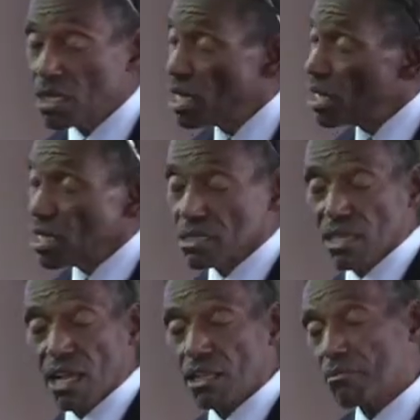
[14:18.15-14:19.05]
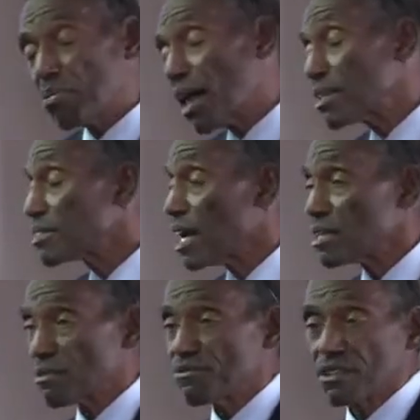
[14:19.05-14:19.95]
he's not going to apologize to
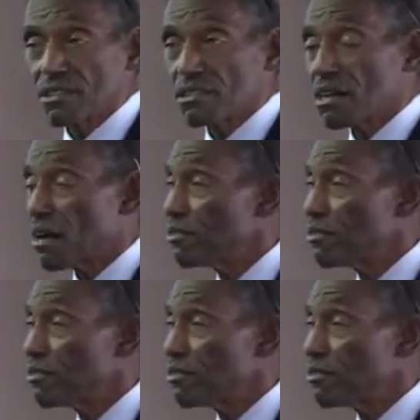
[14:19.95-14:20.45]
Philadelphia.